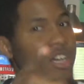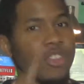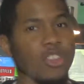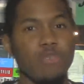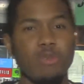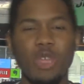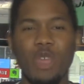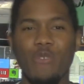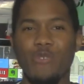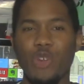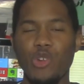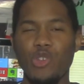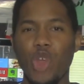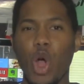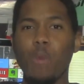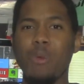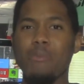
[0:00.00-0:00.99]
to be the
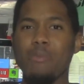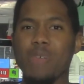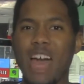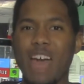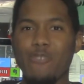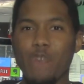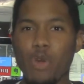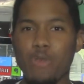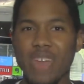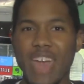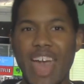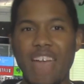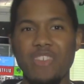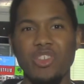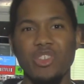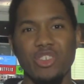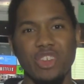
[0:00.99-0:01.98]
first open platform
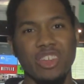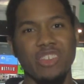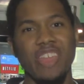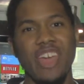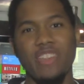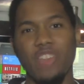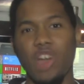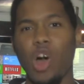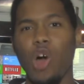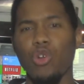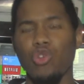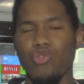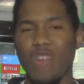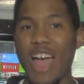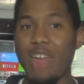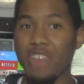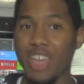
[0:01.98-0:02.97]
gadget to connect all
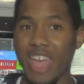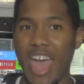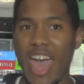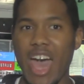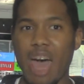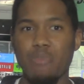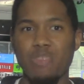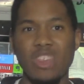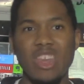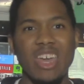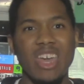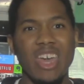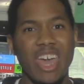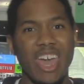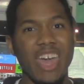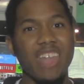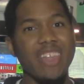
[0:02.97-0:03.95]
driving apps
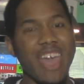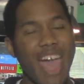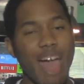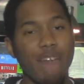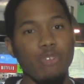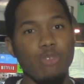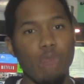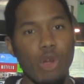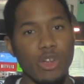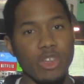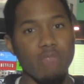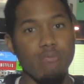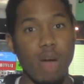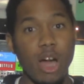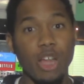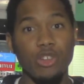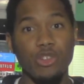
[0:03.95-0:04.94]
and aftermarket
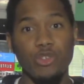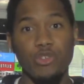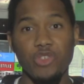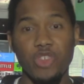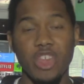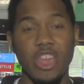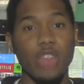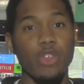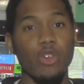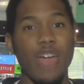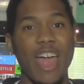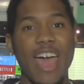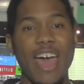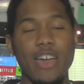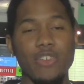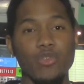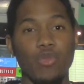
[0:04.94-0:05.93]
monitors together
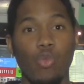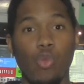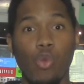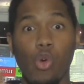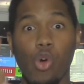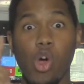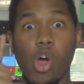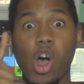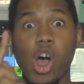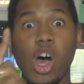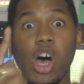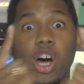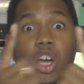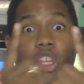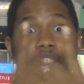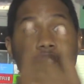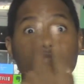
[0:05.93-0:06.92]
as
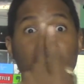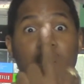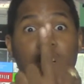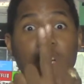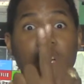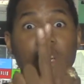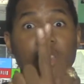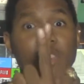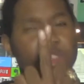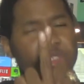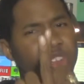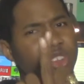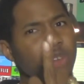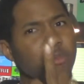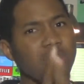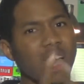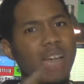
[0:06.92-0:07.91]
one. This
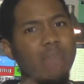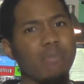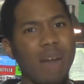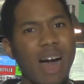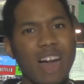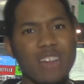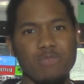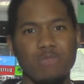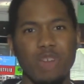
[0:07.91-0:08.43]
little black box